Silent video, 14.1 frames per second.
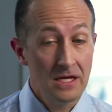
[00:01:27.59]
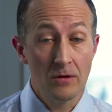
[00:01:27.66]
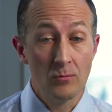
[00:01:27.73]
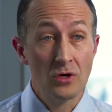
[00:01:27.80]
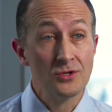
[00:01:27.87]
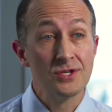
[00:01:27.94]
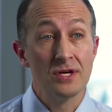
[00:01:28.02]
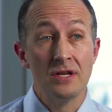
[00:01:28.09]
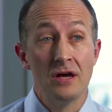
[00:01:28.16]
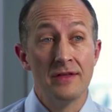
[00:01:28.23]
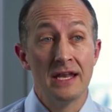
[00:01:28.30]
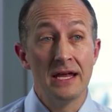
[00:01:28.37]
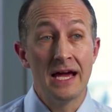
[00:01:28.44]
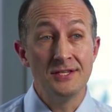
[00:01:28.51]
We also know
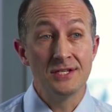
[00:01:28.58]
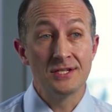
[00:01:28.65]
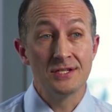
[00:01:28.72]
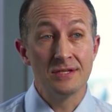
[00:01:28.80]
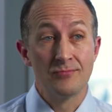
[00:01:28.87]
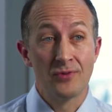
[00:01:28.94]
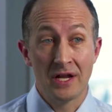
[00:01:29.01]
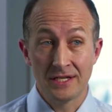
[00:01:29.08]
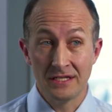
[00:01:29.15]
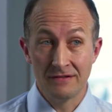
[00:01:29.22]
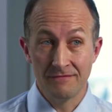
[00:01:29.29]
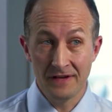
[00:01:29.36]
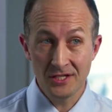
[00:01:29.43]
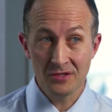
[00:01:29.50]
that ASIC's product
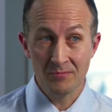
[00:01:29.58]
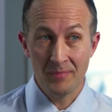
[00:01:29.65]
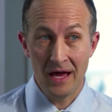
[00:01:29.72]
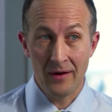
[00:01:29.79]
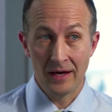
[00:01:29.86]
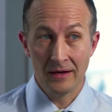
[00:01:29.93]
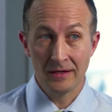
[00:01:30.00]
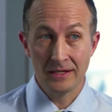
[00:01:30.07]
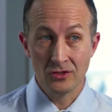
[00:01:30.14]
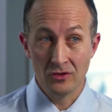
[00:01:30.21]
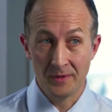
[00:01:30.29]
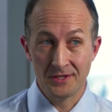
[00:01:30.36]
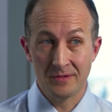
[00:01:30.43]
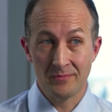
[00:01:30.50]
intervention power is
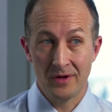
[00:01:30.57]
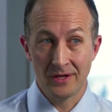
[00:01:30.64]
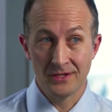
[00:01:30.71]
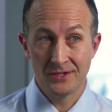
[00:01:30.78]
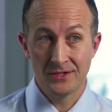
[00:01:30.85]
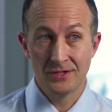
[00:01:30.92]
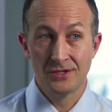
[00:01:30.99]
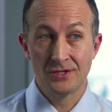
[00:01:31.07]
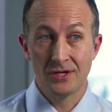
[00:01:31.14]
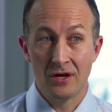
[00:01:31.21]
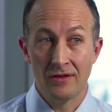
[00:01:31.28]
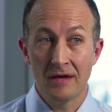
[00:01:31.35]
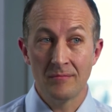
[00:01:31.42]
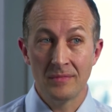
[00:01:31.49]
almost upon us.
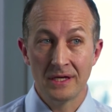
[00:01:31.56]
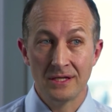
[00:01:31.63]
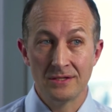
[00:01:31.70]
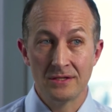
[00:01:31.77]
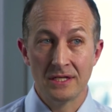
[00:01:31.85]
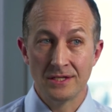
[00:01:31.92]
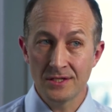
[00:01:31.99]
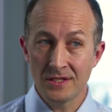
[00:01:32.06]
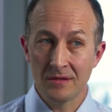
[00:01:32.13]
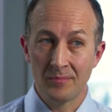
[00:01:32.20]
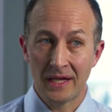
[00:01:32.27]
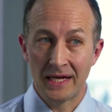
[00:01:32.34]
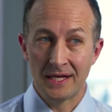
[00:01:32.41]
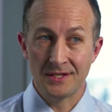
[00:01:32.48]
So that means that existing
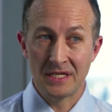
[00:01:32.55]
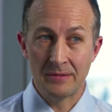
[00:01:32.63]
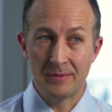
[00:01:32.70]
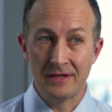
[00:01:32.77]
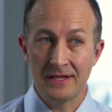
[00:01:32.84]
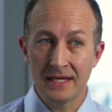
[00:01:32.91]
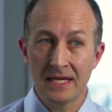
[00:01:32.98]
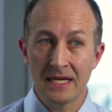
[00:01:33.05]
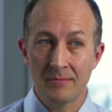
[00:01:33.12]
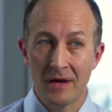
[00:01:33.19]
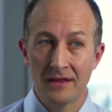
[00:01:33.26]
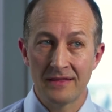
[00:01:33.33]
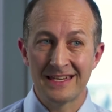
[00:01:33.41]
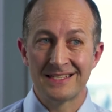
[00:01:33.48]
players need to be thinking
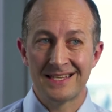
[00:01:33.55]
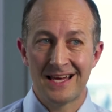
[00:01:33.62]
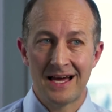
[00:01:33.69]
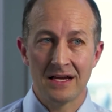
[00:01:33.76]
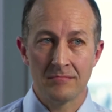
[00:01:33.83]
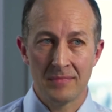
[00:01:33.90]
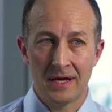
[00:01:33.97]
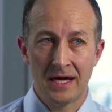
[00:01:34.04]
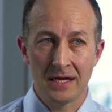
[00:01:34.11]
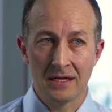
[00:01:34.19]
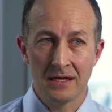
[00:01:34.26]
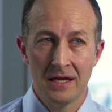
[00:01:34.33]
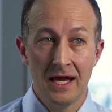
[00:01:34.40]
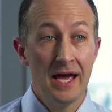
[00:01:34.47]
about their target
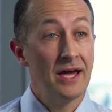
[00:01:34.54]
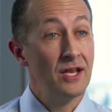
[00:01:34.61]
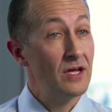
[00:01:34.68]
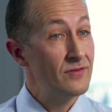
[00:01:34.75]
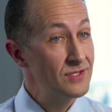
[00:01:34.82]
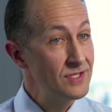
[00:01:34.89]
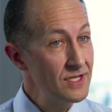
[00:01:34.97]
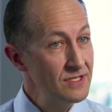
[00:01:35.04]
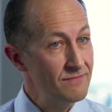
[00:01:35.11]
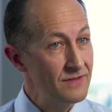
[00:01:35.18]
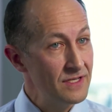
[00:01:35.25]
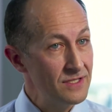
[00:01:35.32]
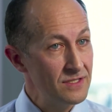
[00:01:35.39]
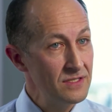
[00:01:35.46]
market. And overseas
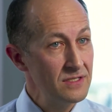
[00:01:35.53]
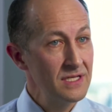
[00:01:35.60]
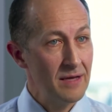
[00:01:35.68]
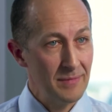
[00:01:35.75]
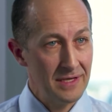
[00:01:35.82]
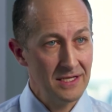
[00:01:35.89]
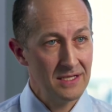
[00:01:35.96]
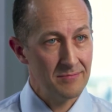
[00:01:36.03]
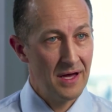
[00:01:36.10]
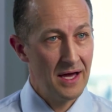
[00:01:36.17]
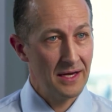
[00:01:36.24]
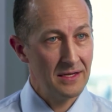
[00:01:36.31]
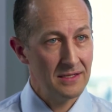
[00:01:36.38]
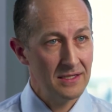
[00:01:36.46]
investors coming into the
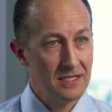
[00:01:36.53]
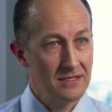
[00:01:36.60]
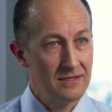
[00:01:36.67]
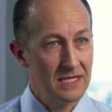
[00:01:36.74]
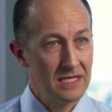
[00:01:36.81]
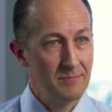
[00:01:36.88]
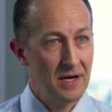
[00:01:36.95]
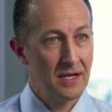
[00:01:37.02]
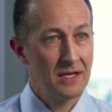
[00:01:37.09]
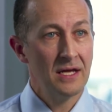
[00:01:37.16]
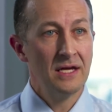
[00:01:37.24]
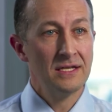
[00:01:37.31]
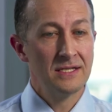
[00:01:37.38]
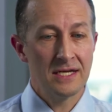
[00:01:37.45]
market need to think about,
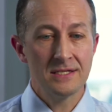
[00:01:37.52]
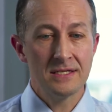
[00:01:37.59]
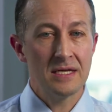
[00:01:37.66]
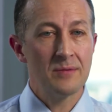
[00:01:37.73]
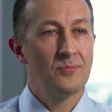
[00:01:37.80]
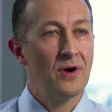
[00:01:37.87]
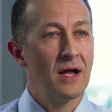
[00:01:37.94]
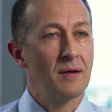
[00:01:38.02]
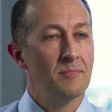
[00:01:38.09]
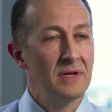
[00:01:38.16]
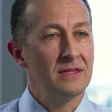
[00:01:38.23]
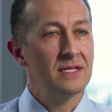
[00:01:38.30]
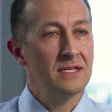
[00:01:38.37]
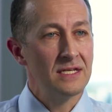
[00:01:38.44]
does their product
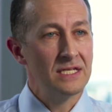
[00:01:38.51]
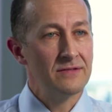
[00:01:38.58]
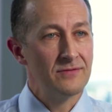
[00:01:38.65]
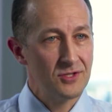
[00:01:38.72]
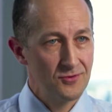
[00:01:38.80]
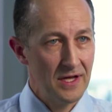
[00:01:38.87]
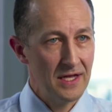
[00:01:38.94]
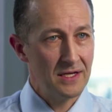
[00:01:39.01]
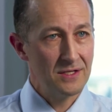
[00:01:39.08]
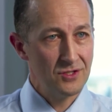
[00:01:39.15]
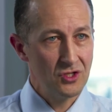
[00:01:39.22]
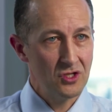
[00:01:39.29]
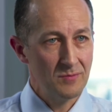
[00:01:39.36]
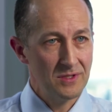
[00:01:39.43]
meet the needs of Australian
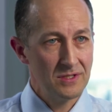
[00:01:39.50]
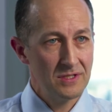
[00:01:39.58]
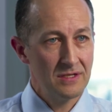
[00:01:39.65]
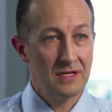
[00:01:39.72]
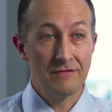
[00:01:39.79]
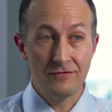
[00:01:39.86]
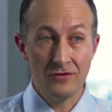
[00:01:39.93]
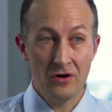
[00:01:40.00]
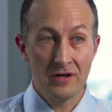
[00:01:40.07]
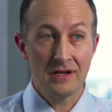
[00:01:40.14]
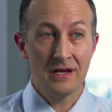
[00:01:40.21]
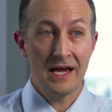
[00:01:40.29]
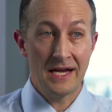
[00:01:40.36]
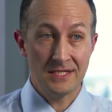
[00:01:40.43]
consumers? If
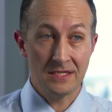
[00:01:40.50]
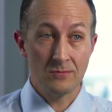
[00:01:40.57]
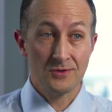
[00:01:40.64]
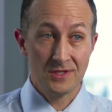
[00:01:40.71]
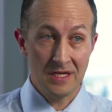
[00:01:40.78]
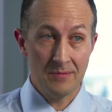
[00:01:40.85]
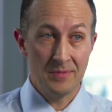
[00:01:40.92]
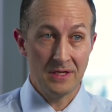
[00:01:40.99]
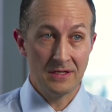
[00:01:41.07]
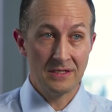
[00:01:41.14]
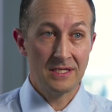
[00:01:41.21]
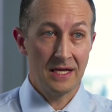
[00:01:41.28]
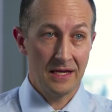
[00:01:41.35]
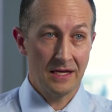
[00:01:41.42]
not, ASIC will step in
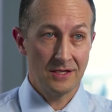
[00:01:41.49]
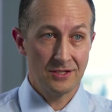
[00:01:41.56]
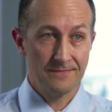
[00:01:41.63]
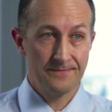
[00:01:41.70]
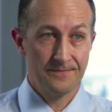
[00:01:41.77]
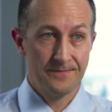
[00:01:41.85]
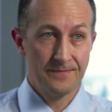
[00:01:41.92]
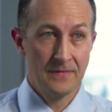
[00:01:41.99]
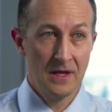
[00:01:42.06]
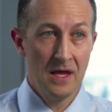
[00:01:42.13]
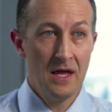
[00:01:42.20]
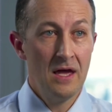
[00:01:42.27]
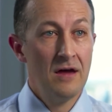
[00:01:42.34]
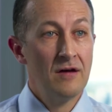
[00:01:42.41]
and take action.
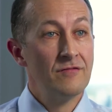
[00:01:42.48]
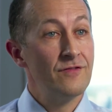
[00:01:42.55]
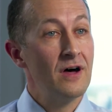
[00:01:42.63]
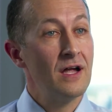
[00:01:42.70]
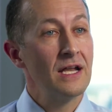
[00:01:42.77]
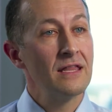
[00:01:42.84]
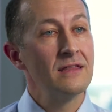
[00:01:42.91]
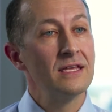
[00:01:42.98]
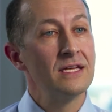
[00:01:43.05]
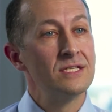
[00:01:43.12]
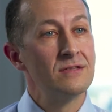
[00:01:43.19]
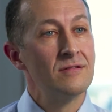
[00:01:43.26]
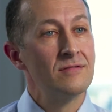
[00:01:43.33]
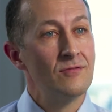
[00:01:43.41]
Finally,
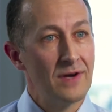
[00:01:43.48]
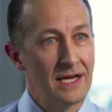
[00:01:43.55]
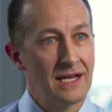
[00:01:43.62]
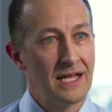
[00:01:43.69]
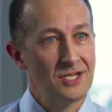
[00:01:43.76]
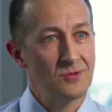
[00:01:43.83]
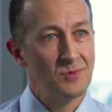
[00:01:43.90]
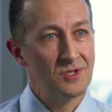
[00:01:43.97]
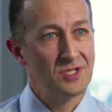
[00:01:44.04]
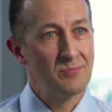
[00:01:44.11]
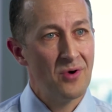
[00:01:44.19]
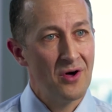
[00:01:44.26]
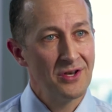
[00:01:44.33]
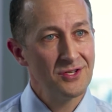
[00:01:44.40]
there's the regulation which is
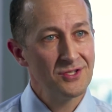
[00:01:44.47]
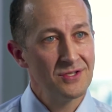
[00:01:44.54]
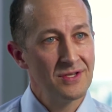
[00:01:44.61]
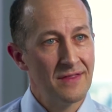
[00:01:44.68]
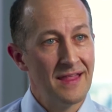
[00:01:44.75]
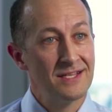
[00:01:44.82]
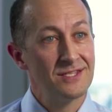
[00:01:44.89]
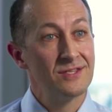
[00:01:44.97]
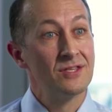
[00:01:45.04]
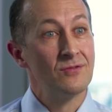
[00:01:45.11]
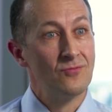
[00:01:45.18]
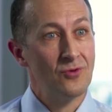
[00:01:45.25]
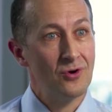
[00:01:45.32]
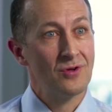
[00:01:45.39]
upon us, and that's
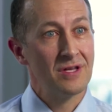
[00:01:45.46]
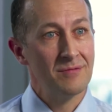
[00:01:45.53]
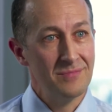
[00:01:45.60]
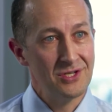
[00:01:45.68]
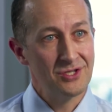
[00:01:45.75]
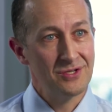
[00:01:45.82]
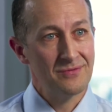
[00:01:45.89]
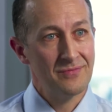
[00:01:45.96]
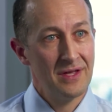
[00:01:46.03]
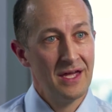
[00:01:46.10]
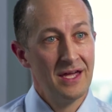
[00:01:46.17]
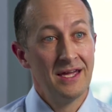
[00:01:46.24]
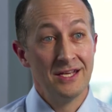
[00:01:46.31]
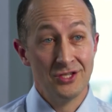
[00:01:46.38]
the Royal Commission.
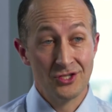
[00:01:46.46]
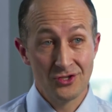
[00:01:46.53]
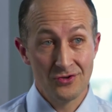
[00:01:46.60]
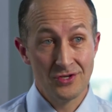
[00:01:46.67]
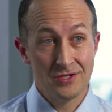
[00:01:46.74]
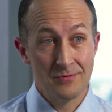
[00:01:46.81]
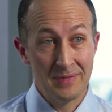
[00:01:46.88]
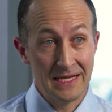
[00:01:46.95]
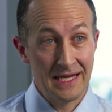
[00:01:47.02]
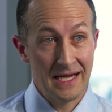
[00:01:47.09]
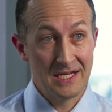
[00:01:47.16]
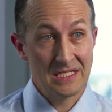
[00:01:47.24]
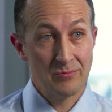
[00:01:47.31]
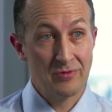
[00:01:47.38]
Insurers are being
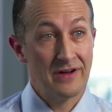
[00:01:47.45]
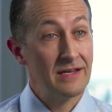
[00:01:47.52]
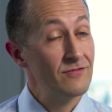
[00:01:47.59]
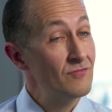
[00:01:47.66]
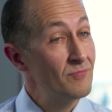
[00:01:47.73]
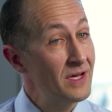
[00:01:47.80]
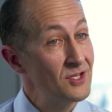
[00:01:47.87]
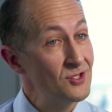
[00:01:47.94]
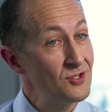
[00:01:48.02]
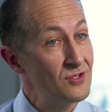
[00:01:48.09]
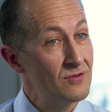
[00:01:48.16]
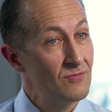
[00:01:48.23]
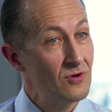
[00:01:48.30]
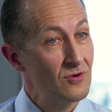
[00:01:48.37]
asked to provide information
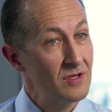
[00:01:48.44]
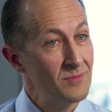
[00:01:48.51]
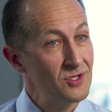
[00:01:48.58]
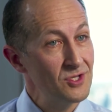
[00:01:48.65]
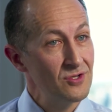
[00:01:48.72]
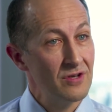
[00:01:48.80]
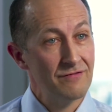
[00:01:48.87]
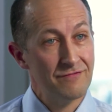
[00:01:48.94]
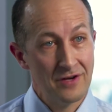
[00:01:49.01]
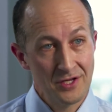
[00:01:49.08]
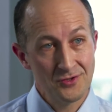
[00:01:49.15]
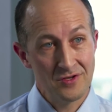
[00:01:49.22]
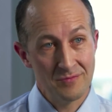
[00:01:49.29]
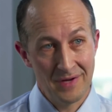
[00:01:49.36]
to the Royal Commission on a
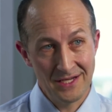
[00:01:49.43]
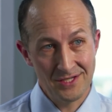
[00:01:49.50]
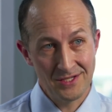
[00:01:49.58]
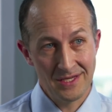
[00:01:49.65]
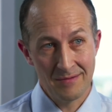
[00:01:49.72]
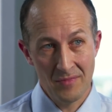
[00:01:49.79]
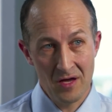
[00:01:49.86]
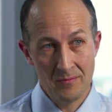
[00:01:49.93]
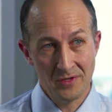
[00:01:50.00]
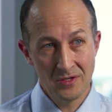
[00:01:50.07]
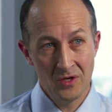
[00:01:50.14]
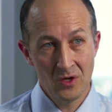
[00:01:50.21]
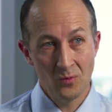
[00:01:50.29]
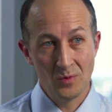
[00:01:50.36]
voluntary basis at the moment.
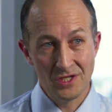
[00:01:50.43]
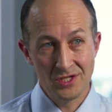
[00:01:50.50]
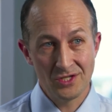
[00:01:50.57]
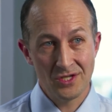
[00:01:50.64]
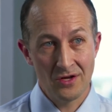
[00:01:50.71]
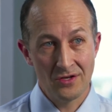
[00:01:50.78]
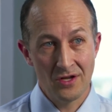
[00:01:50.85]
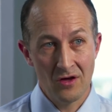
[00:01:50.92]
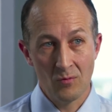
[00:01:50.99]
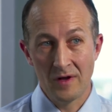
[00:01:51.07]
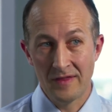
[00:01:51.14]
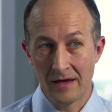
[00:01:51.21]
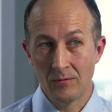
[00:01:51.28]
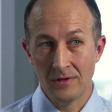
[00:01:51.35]
We just don't know
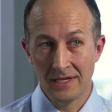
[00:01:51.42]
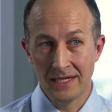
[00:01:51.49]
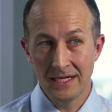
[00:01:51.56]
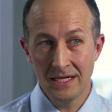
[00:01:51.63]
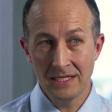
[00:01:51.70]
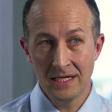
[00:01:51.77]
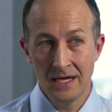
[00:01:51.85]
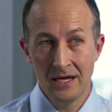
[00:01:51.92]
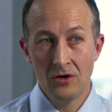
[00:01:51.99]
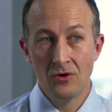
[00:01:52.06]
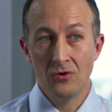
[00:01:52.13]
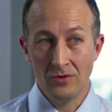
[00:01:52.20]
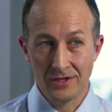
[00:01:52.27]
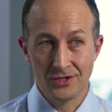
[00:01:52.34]
where that will lead.
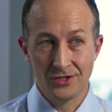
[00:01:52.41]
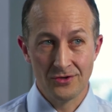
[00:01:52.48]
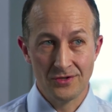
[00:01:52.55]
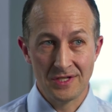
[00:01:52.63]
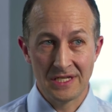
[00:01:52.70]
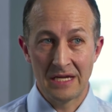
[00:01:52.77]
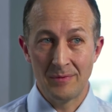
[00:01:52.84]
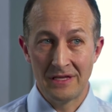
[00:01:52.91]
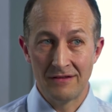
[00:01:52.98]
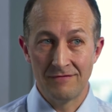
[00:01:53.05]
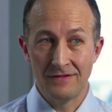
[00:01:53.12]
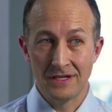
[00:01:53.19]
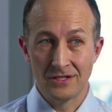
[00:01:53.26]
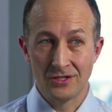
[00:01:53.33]
All insurers are keeping their
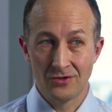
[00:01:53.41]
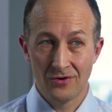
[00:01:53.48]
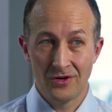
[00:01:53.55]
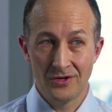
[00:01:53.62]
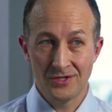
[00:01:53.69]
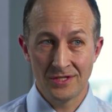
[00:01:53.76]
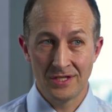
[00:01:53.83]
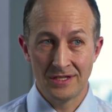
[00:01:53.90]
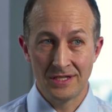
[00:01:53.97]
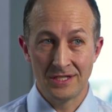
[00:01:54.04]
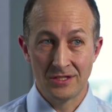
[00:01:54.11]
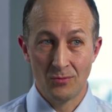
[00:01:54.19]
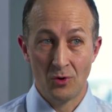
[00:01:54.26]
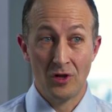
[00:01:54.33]
fingers crossed that
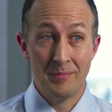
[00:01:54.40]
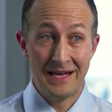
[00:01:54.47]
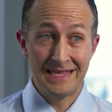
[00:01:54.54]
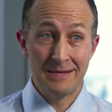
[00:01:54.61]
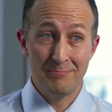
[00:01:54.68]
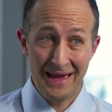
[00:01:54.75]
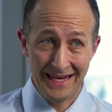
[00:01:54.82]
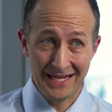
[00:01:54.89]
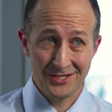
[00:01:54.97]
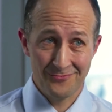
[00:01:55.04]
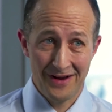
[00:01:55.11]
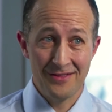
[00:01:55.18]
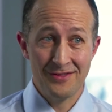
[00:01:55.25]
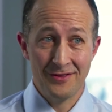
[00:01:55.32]
this is all about the banks
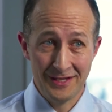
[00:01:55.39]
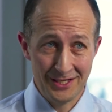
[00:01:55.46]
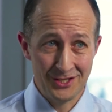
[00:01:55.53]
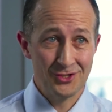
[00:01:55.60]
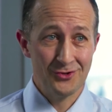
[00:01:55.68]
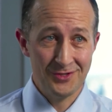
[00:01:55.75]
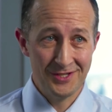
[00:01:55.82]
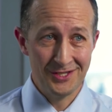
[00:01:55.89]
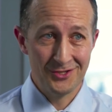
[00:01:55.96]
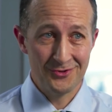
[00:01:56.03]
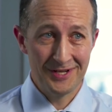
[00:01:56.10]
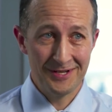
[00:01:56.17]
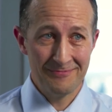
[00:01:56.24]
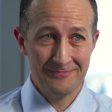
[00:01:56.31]
rather than the insurance
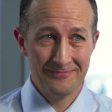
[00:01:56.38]
industry.